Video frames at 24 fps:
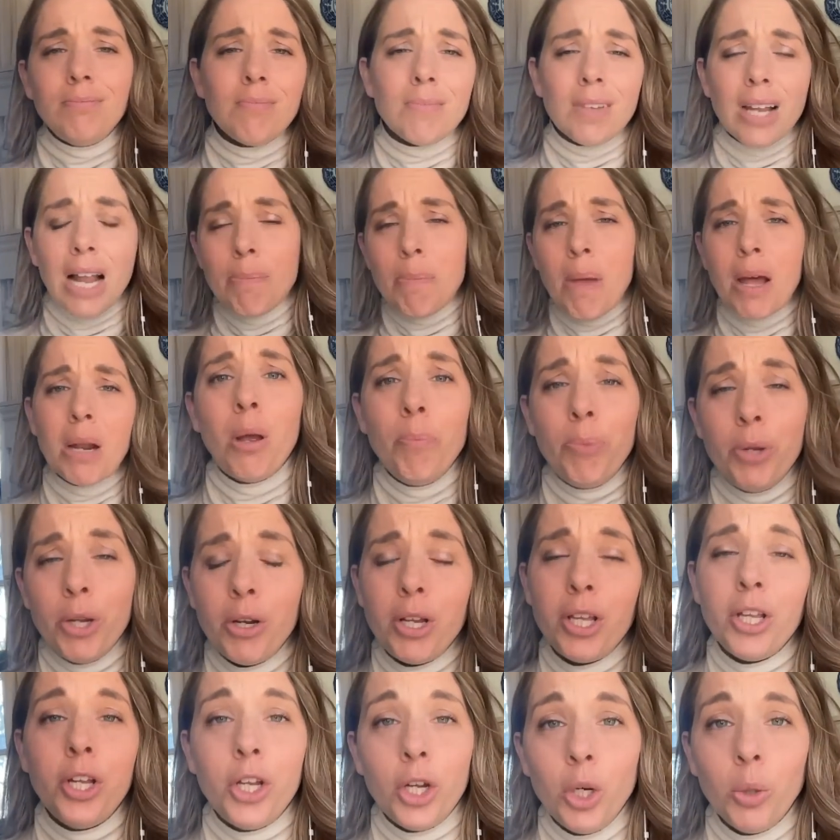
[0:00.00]
I'm not a
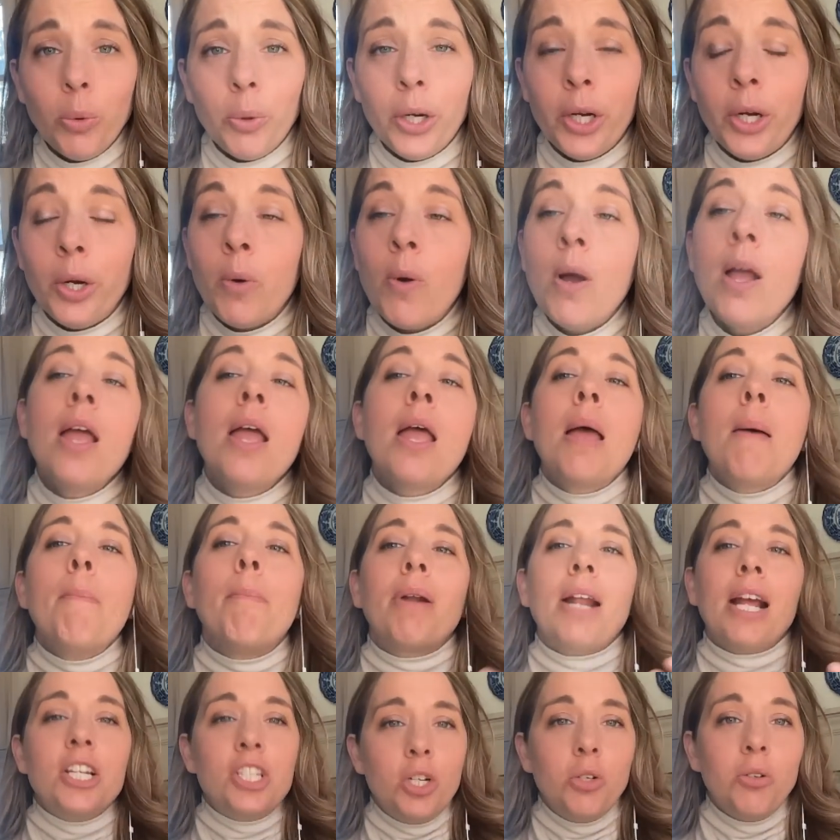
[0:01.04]
beauty guru,
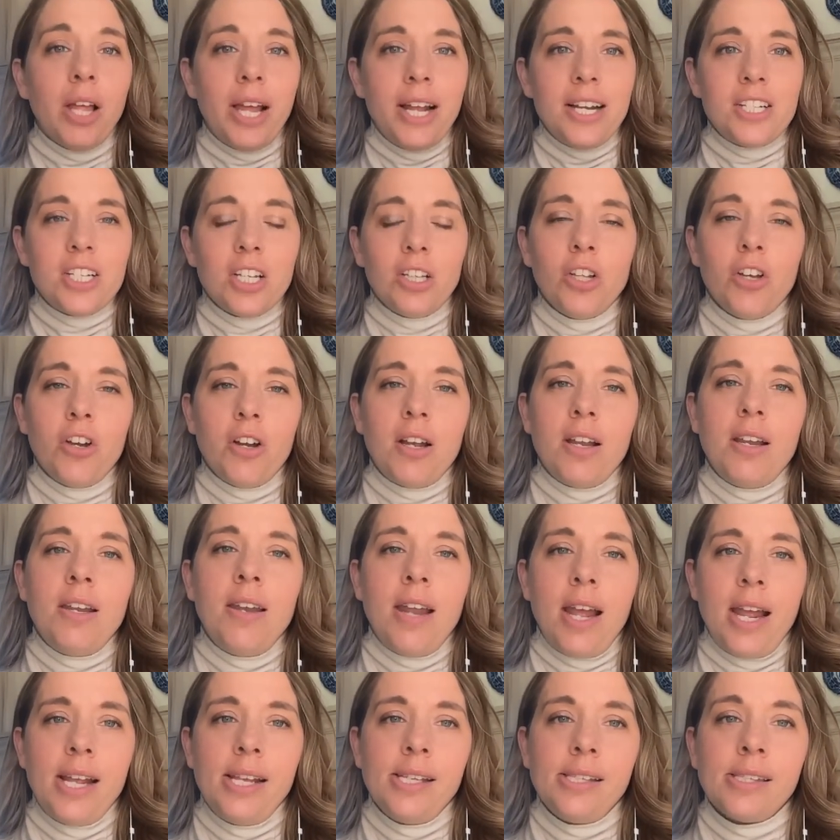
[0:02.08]
but I do like to look
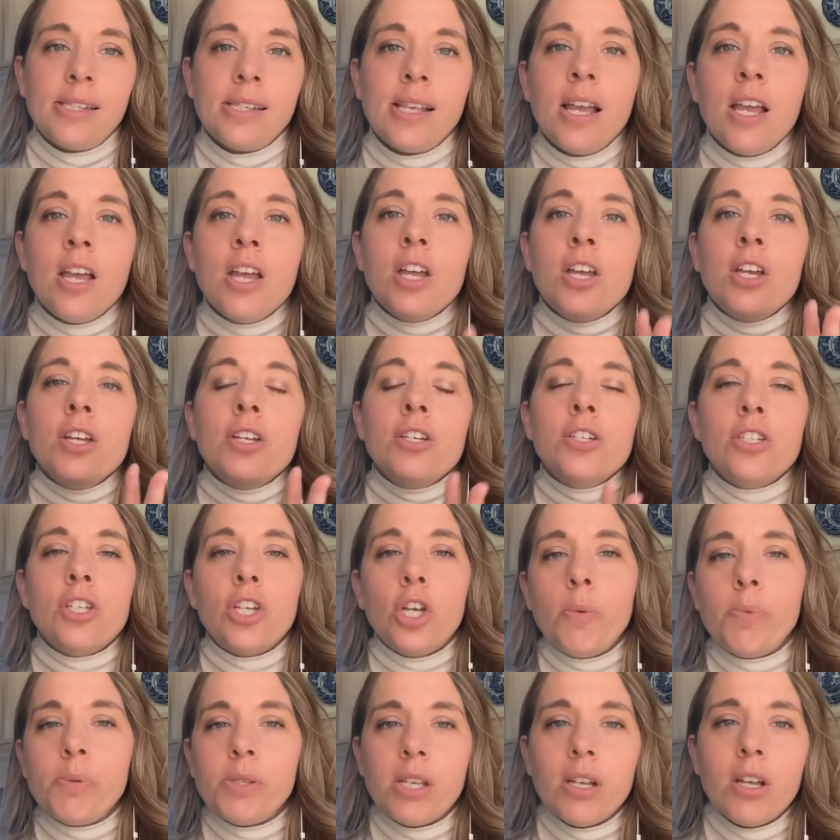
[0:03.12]
nice.
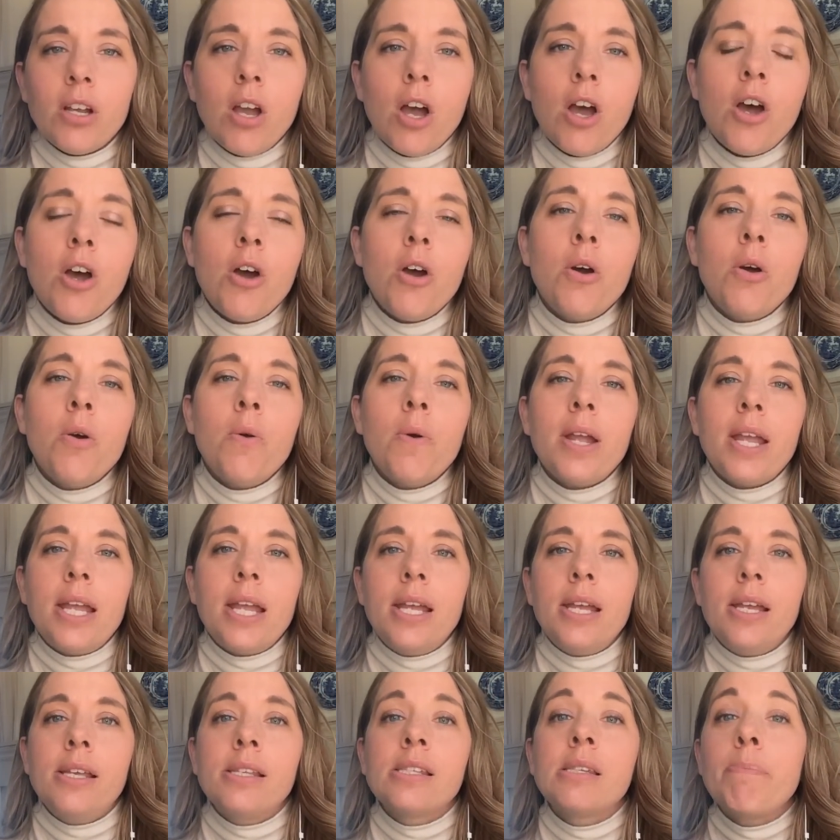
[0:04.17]
Toups & Co.
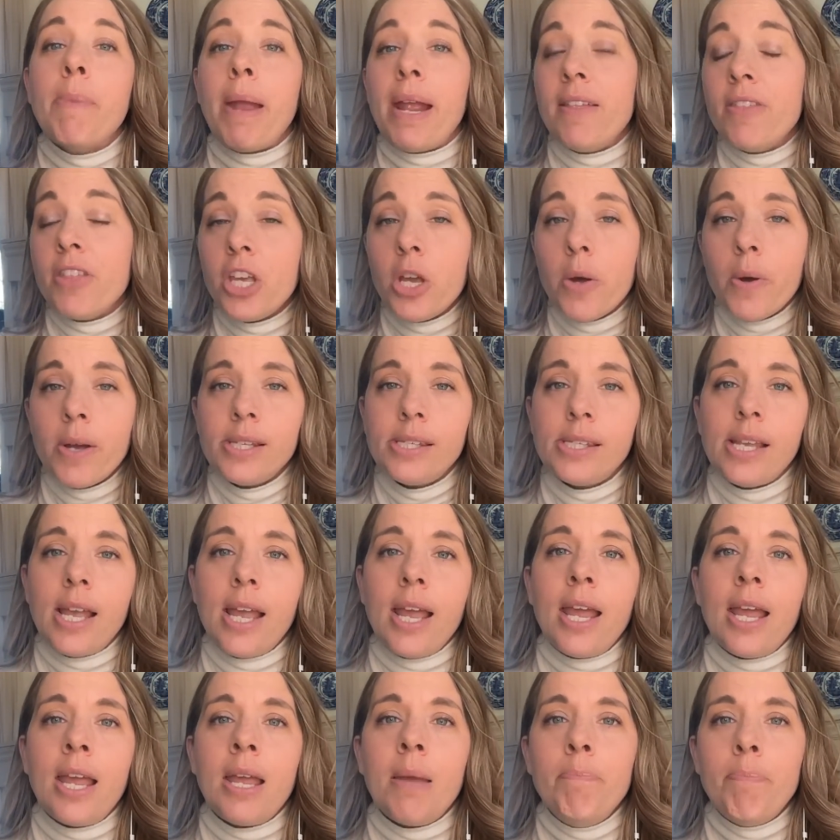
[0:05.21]
is made in the
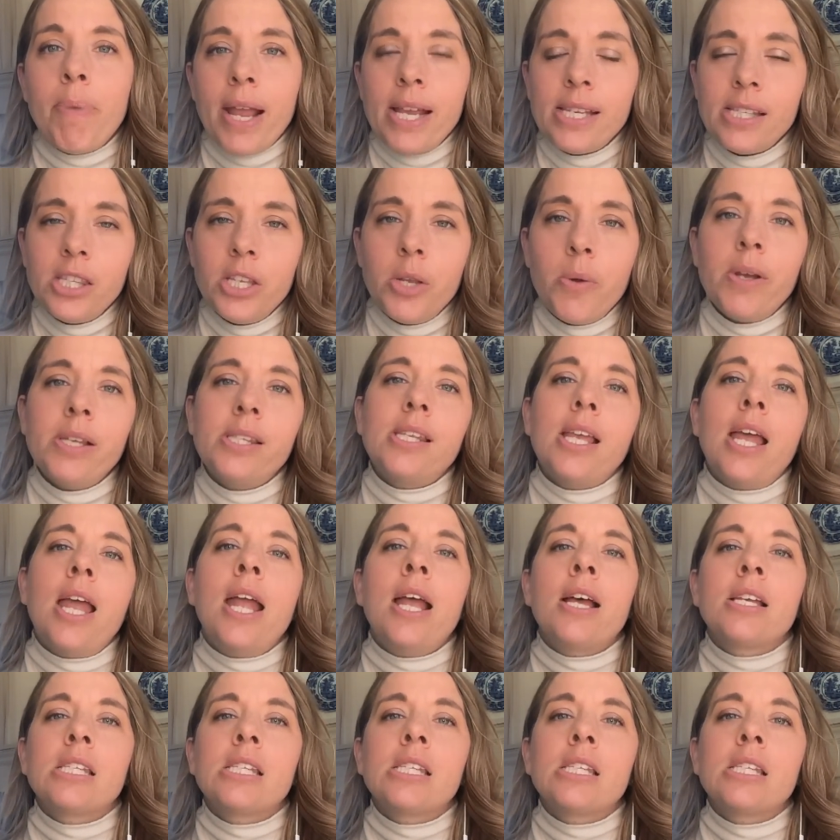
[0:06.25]
USA, based in the USA, a